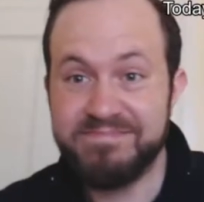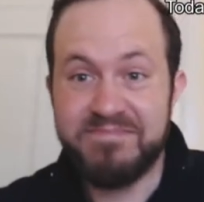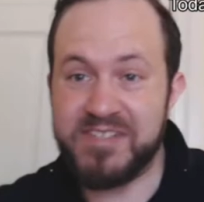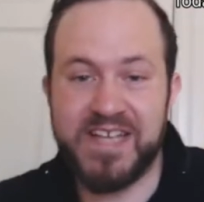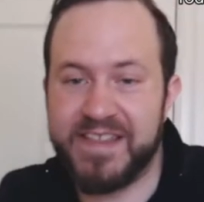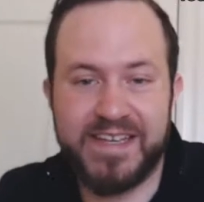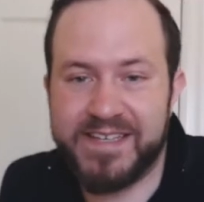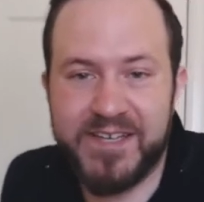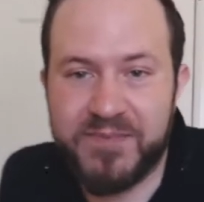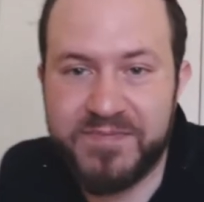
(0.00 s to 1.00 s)
There's nothing you
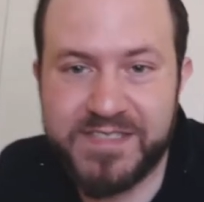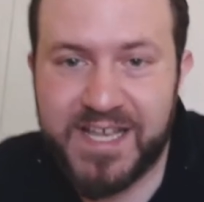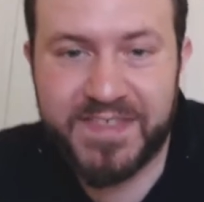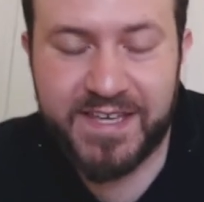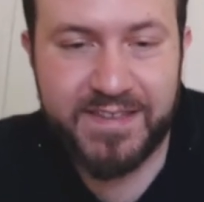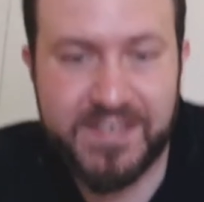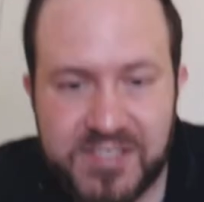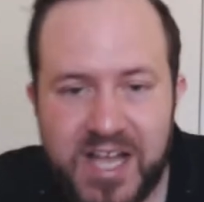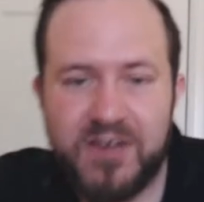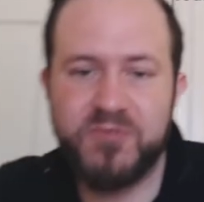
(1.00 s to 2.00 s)
can do. There's nothing. There's
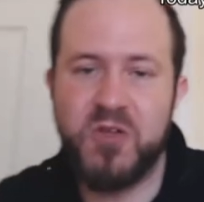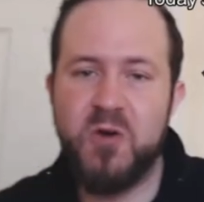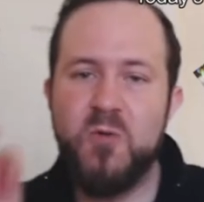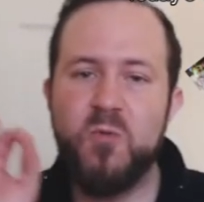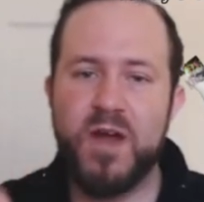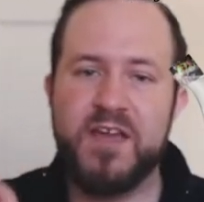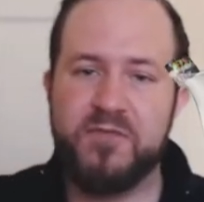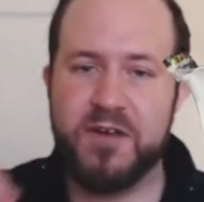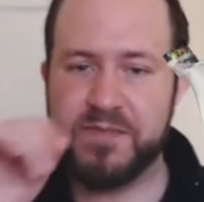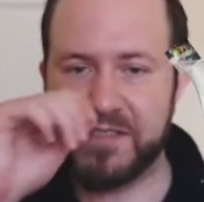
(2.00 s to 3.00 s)
no no way
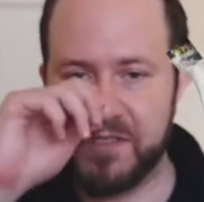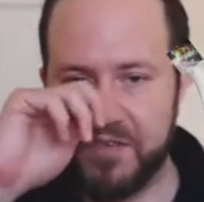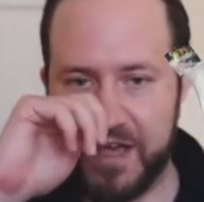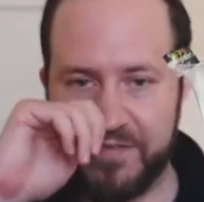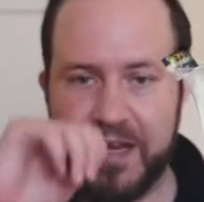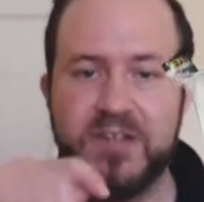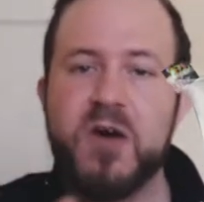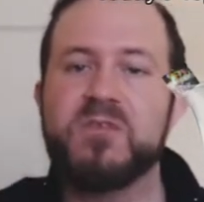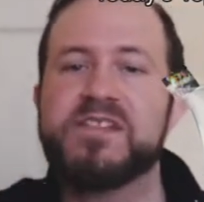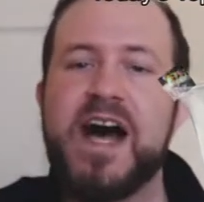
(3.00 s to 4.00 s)
for him to survive here. No,
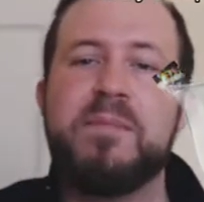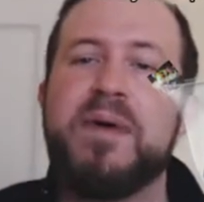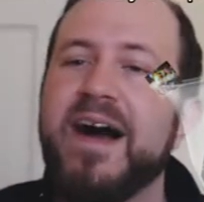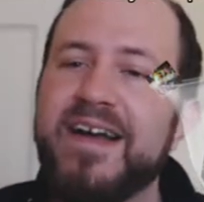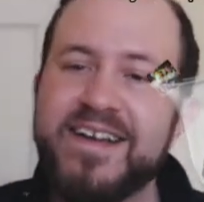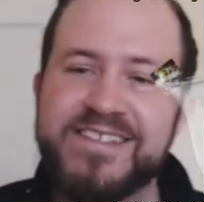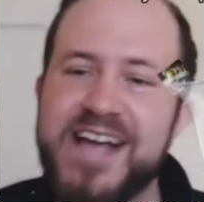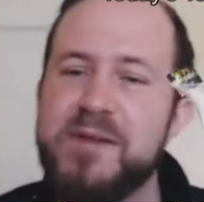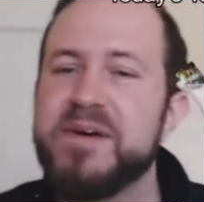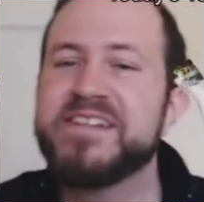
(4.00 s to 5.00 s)
Zombat.
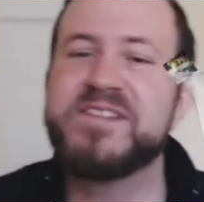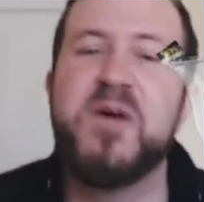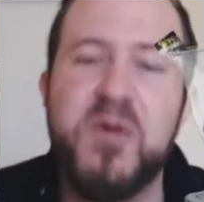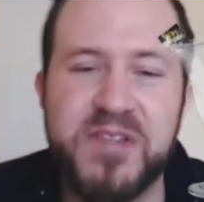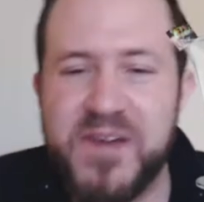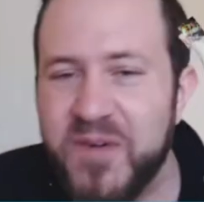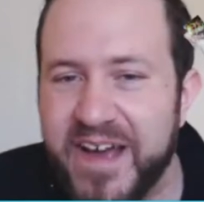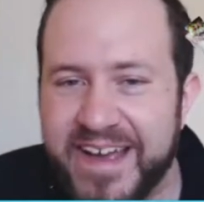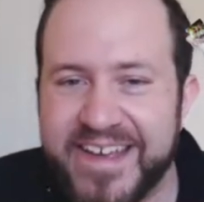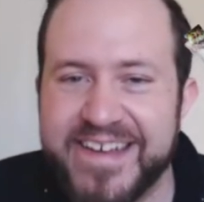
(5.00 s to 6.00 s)
Zombat is the only
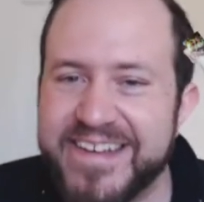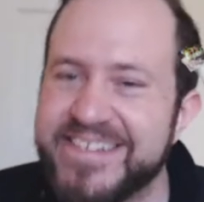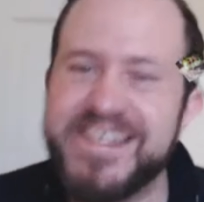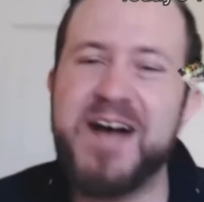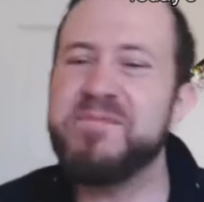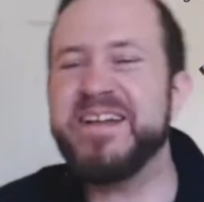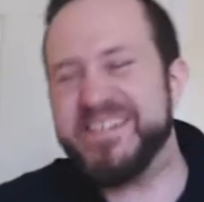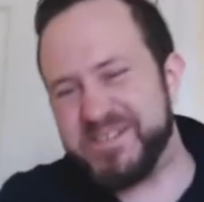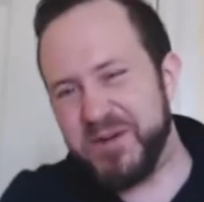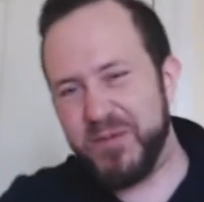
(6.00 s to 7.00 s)
way. Zombat
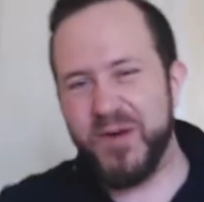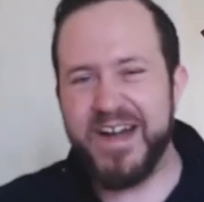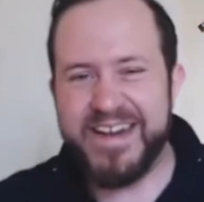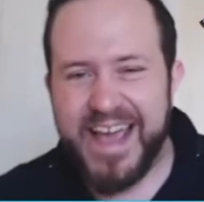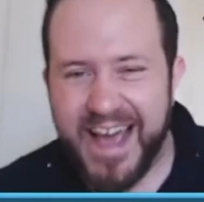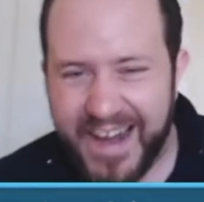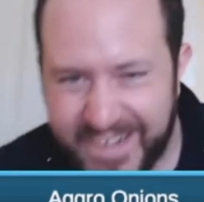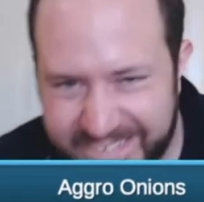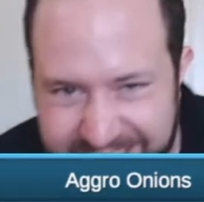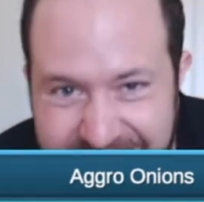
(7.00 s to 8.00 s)
is the one out.